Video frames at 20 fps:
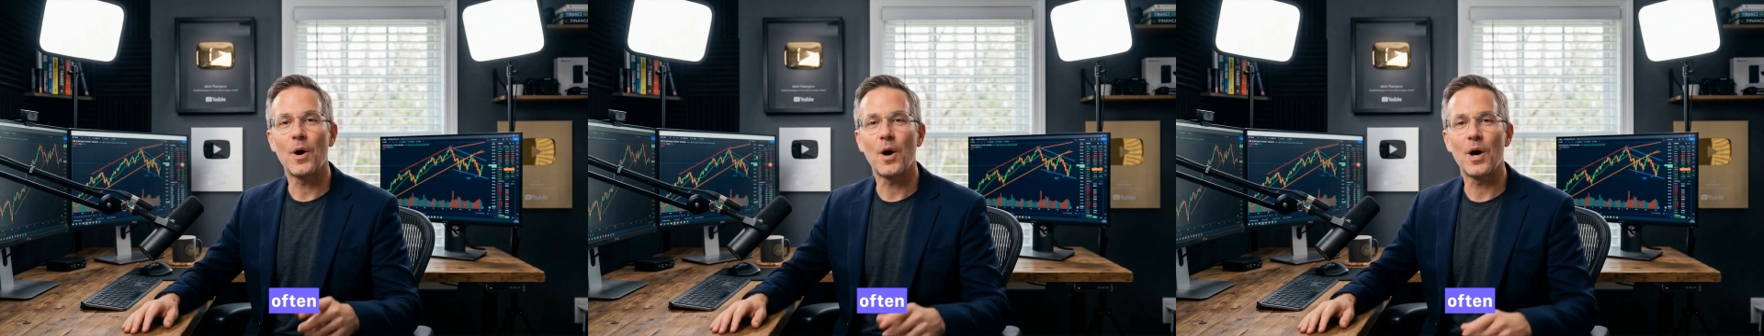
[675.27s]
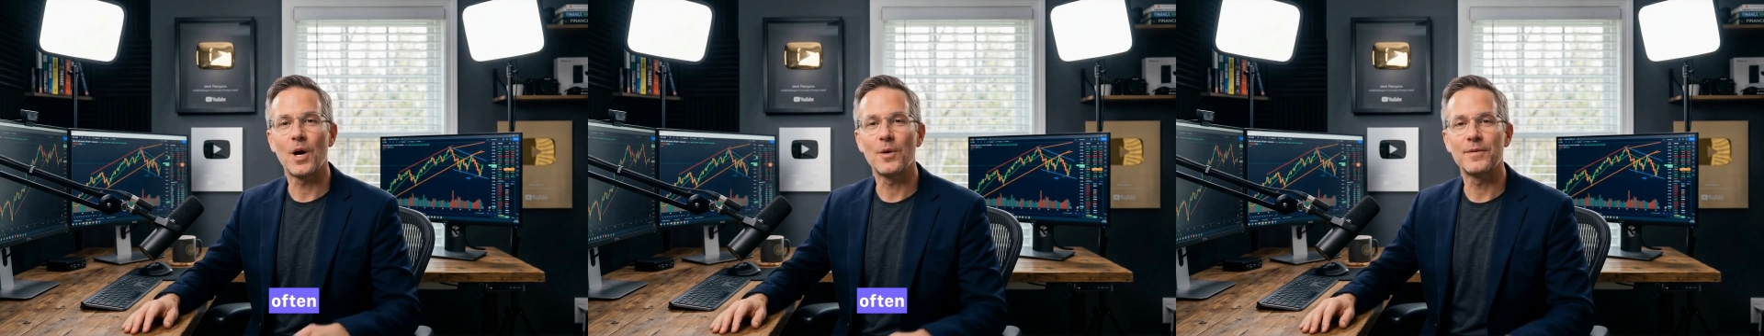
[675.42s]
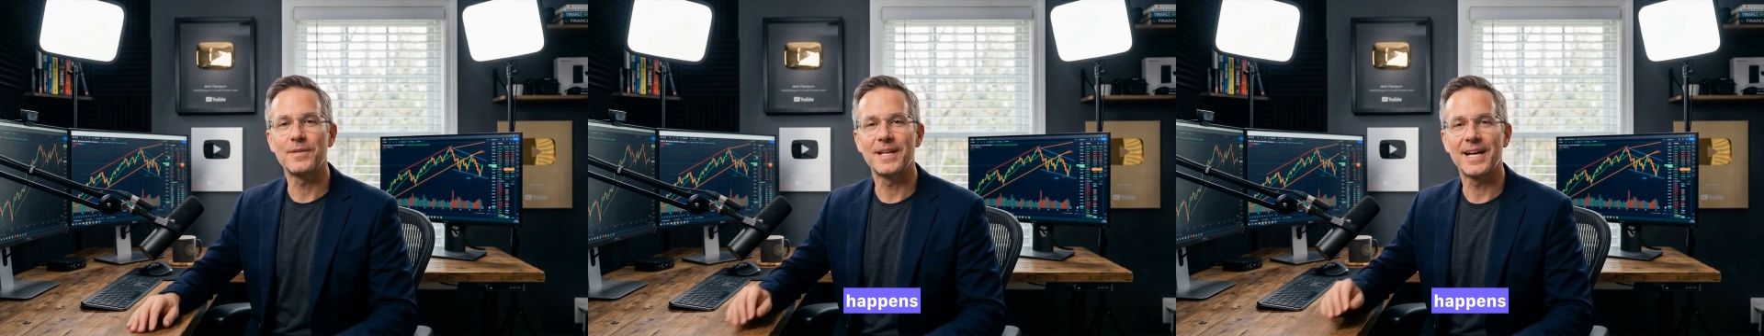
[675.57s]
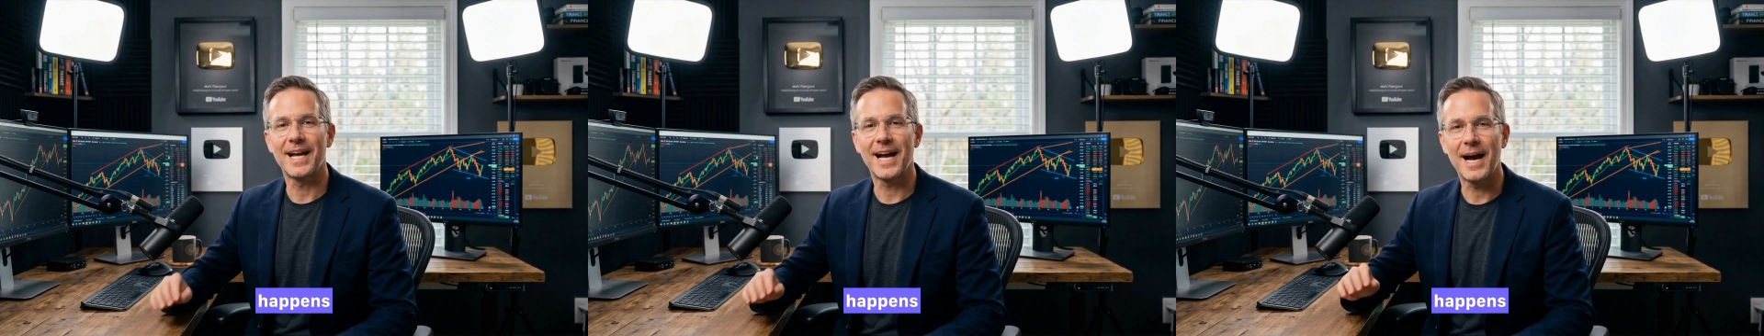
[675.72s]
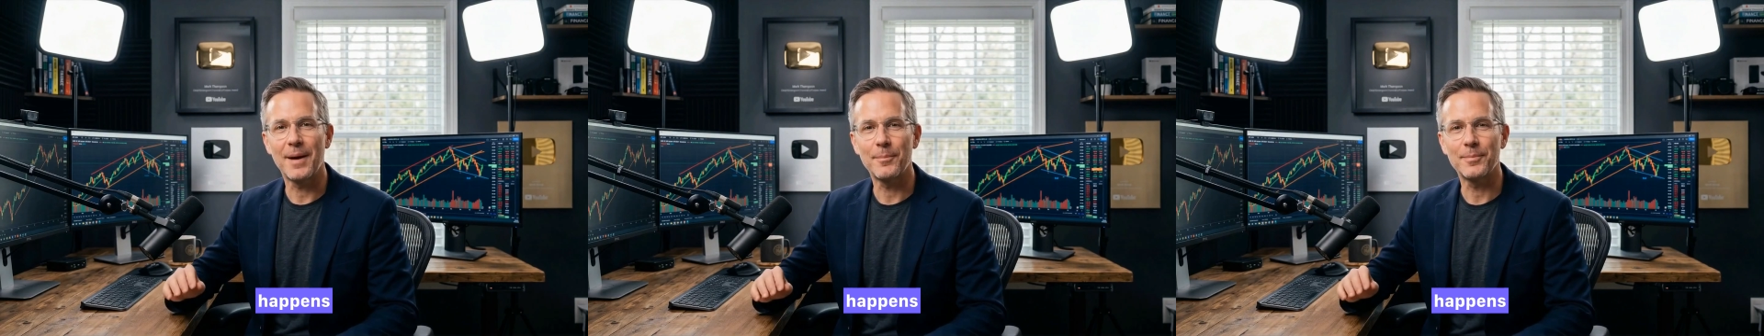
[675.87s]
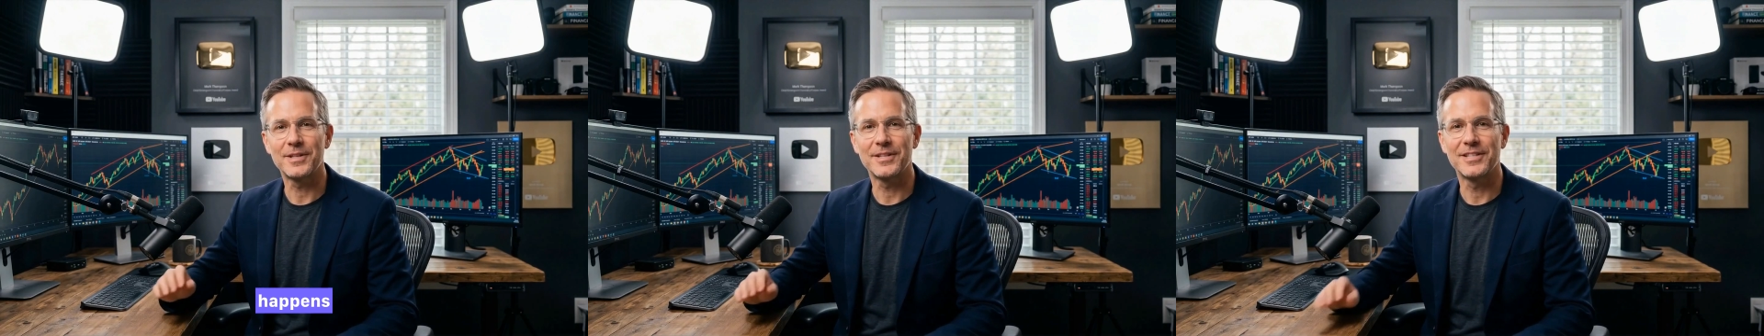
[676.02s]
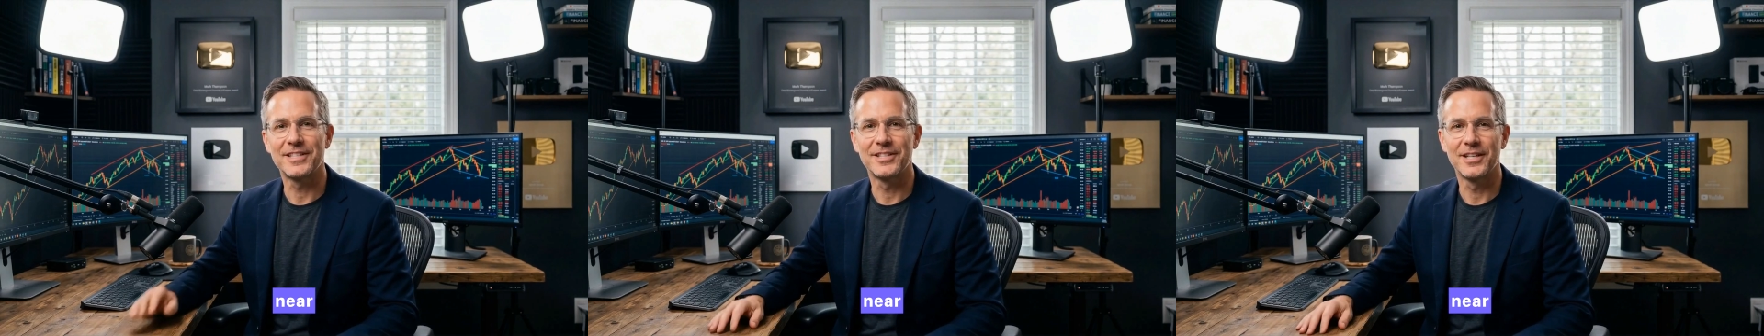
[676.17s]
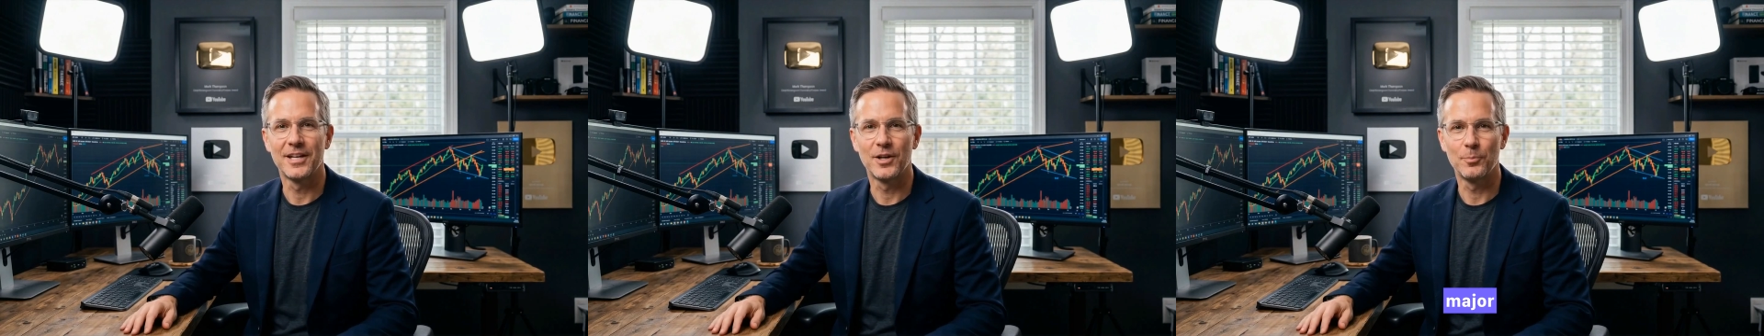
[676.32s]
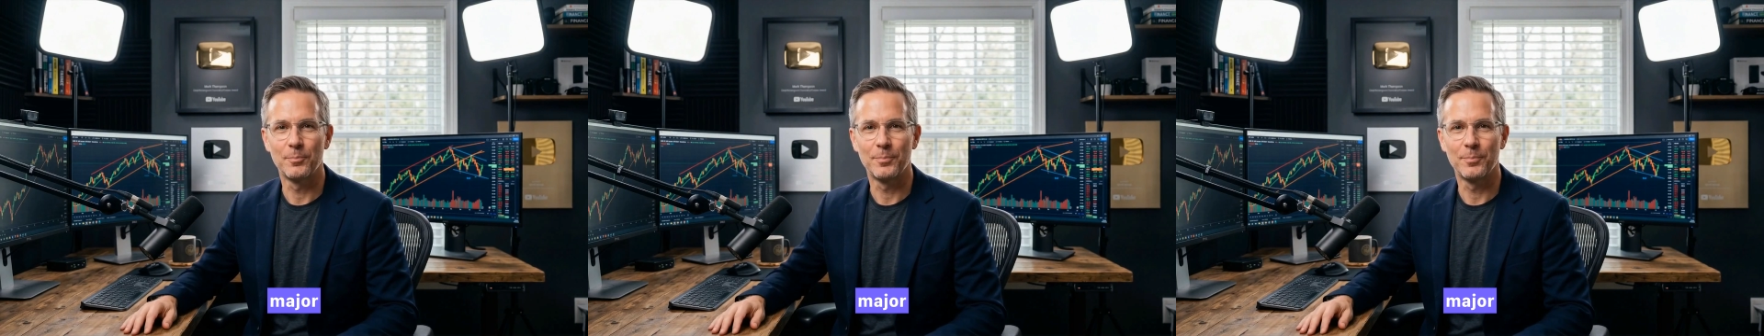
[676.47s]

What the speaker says: often happens near